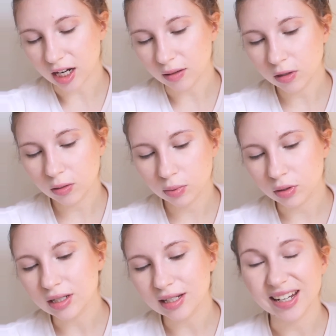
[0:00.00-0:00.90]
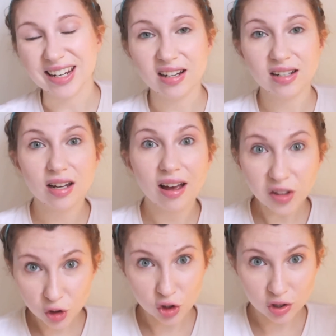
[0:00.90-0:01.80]
I'm going to put a
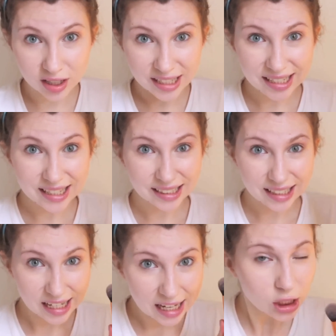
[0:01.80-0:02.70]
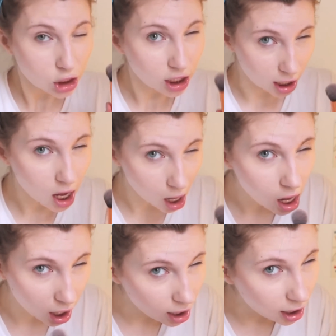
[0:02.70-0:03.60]
touch, a
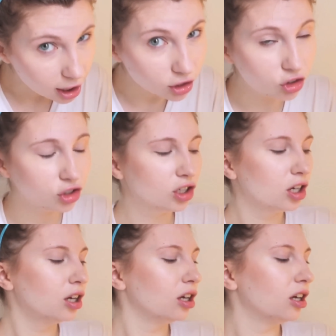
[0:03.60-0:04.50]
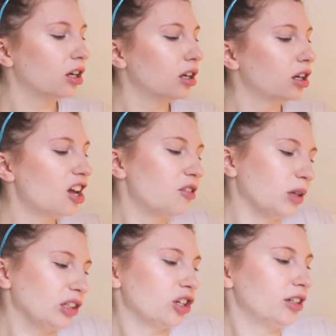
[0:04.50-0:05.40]
touch of
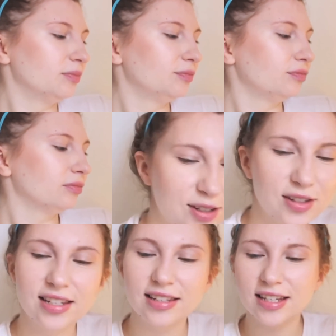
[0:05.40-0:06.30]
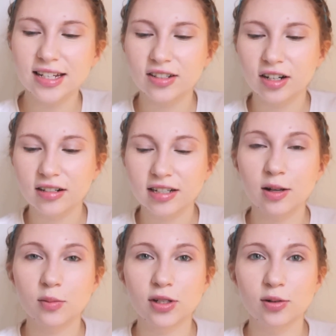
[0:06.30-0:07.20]
blush on. So this is the
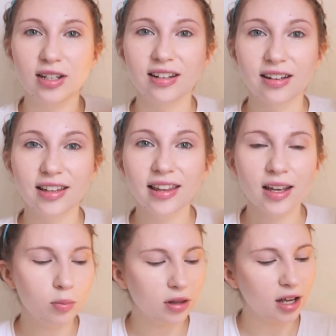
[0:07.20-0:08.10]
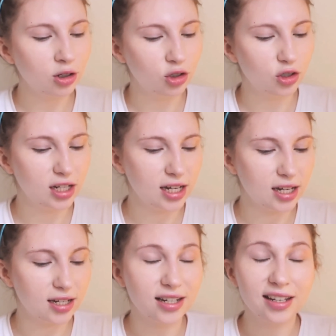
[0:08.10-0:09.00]
Tarte Amazonian Clay Blush
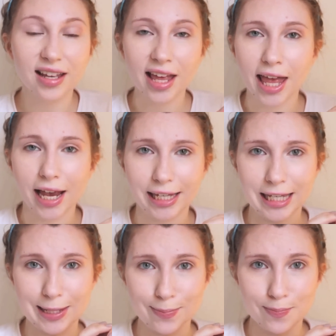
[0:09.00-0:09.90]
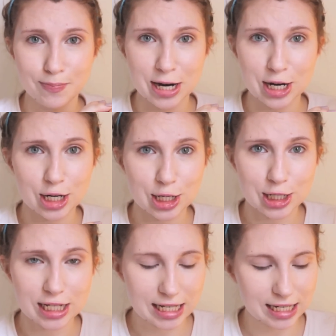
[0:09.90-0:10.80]
in
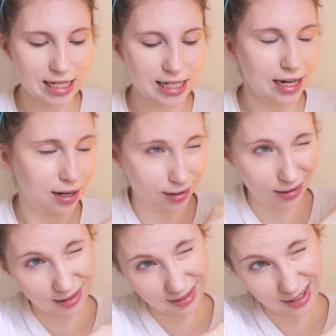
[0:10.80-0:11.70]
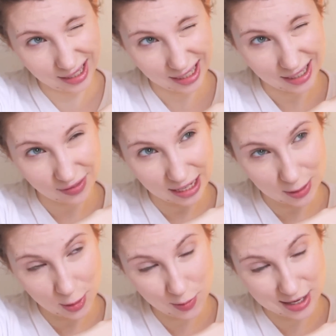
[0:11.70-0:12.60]
Experlsed, and if I
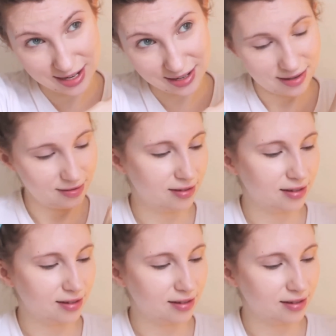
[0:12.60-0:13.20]
can open it,